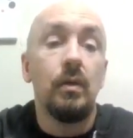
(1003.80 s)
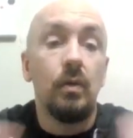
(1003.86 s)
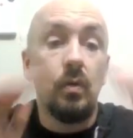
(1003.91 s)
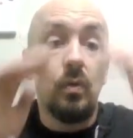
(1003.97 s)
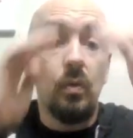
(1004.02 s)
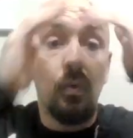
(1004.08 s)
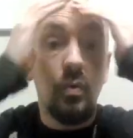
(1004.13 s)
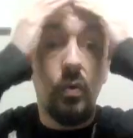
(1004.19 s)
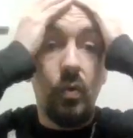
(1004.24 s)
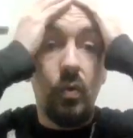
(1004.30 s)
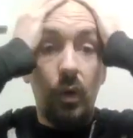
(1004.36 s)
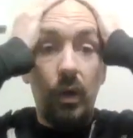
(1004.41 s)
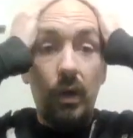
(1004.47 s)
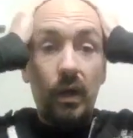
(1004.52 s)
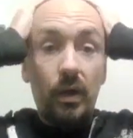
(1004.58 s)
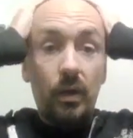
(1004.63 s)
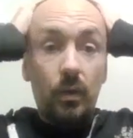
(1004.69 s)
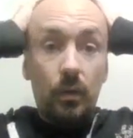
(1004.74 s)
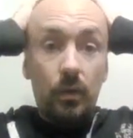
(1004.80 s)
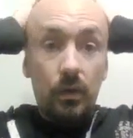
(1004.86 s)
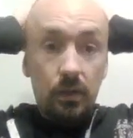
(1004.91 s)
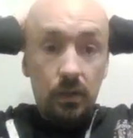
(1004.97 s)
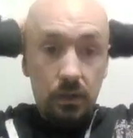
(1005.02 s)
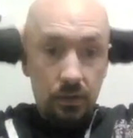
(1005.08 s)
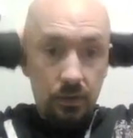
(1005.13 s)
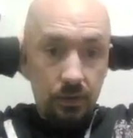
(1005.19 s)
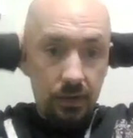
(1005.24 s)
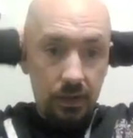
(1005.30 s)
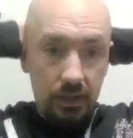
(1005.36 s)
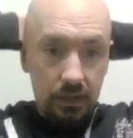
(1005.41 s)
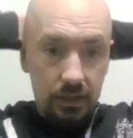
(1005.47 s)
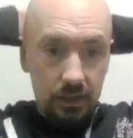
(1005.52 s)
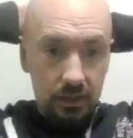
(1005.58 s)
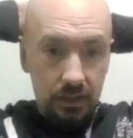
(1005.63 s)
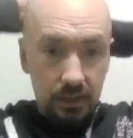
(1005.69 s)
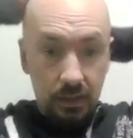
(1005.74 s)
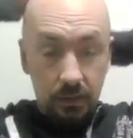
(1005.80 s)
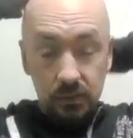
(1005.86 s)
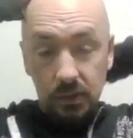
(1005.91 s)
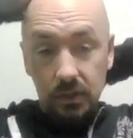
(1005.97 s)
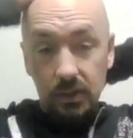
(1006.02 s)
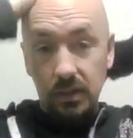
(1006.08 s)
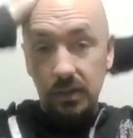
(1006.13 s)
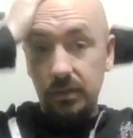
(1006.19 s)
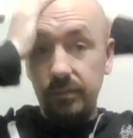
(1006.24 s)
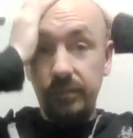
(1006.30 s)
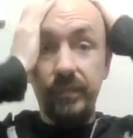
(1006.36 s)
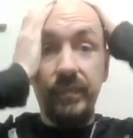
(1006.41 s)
Oh, wow. All right. That was good.